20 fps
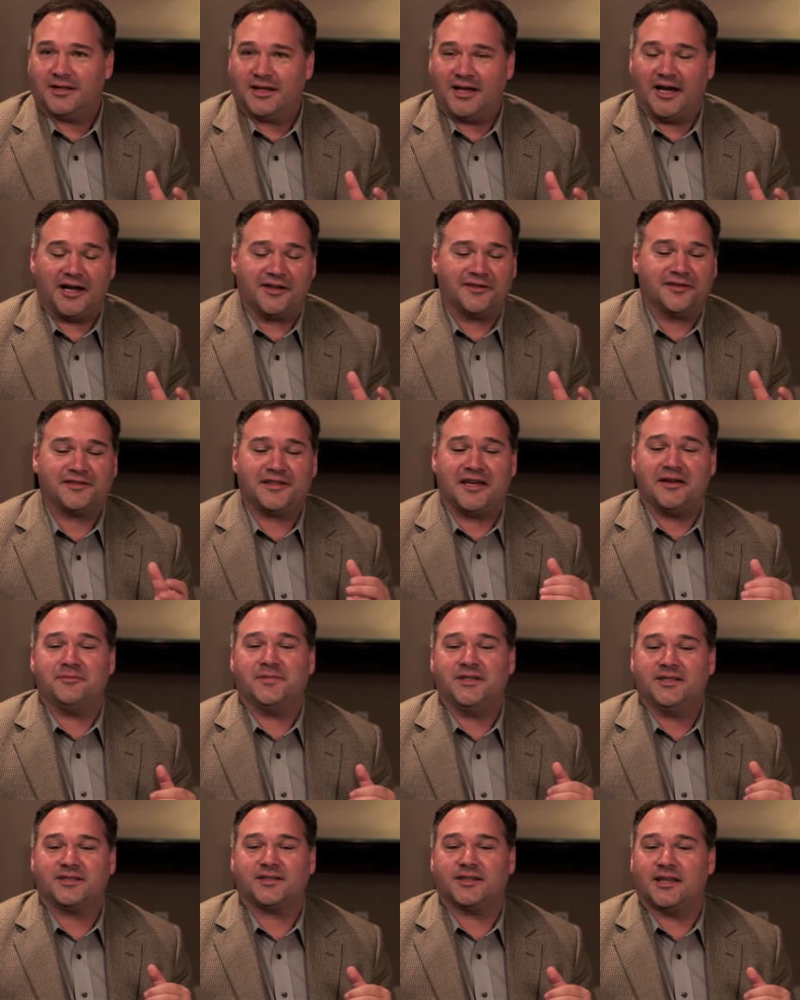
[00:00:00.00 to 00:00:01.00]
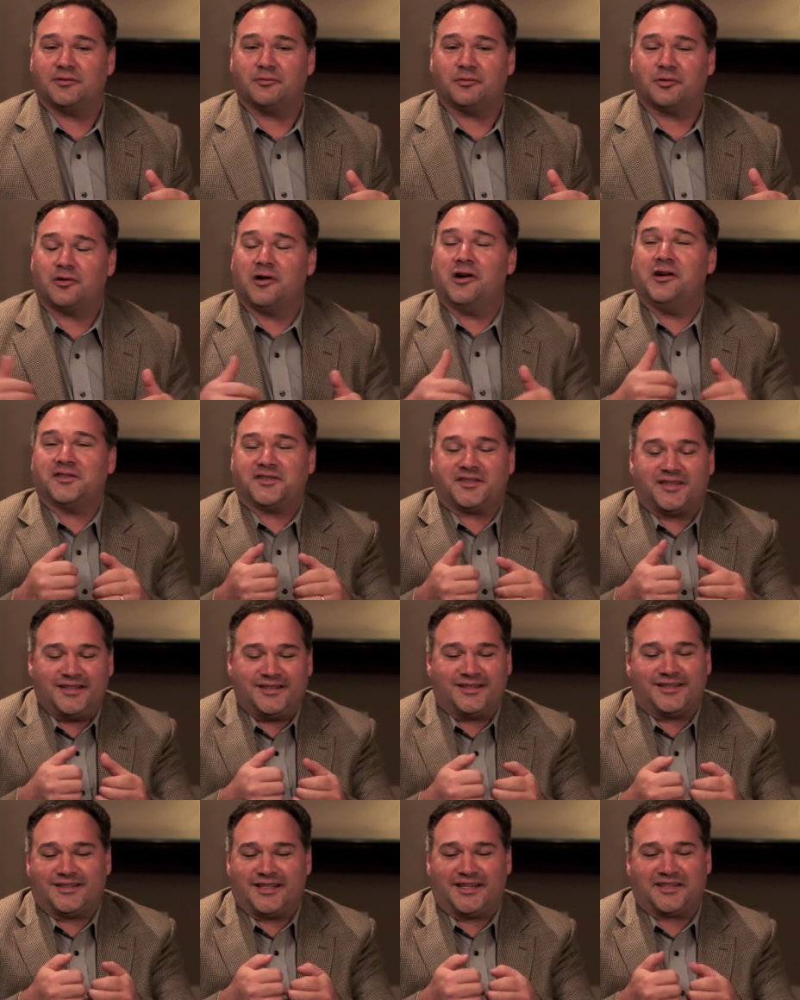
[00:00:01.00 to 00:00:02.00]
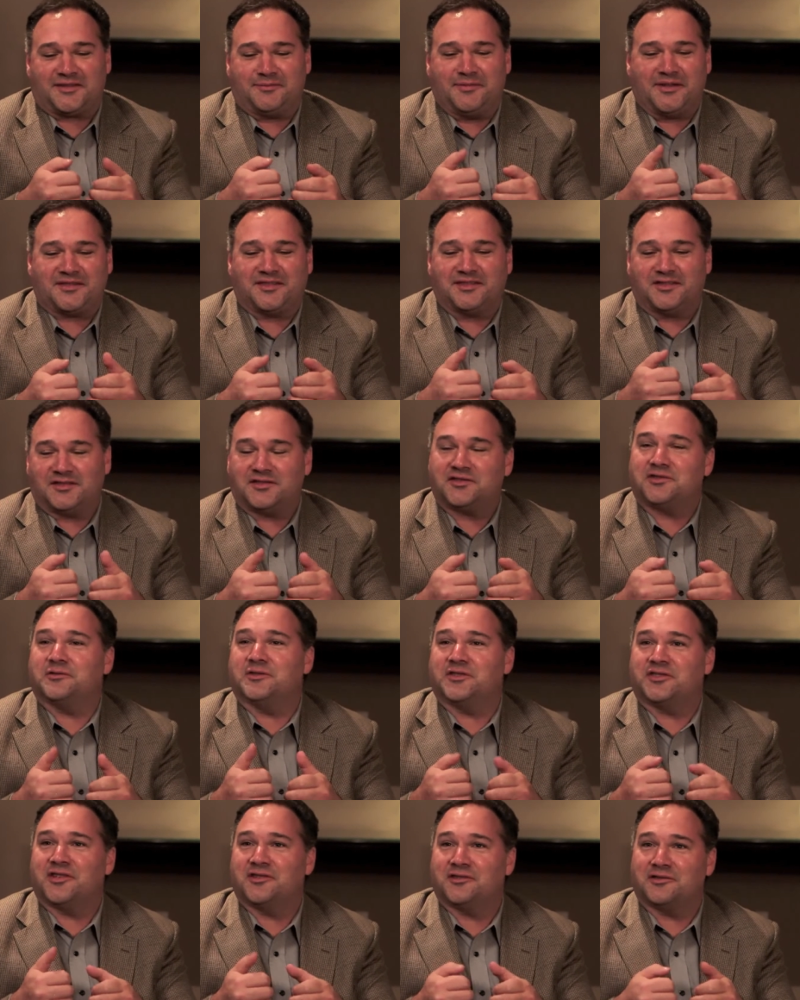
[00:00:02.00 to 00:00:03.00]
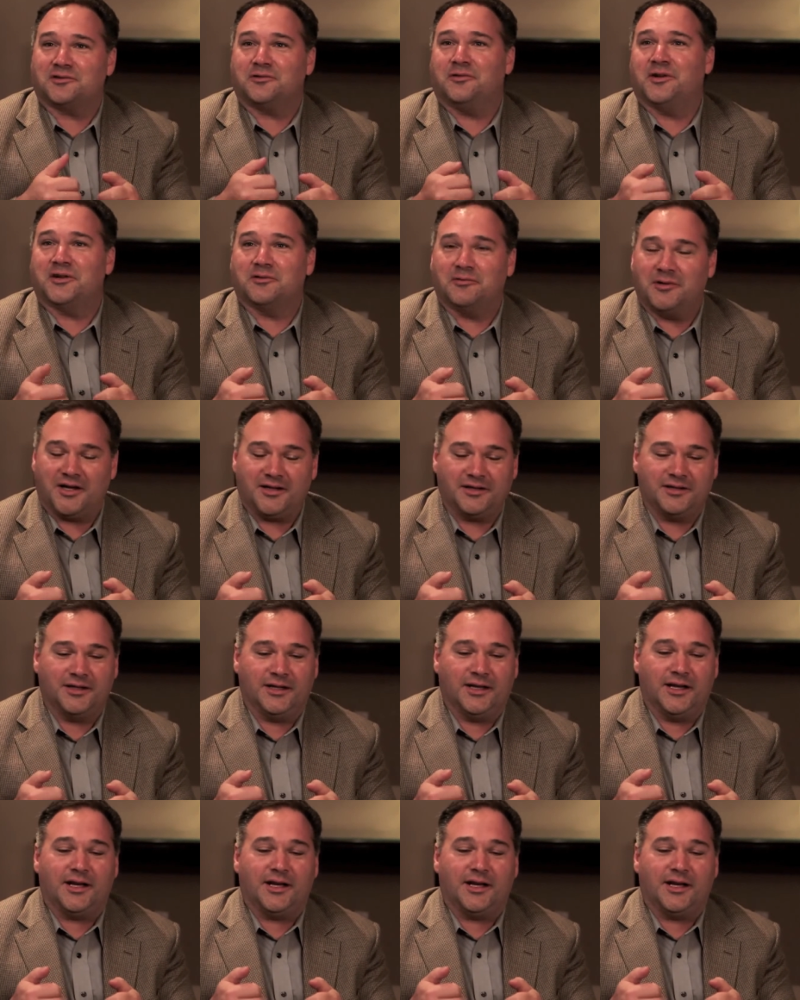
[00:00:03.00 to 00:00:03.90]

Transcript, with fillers: Uh, that means that we're all sending text messages to each other quite well,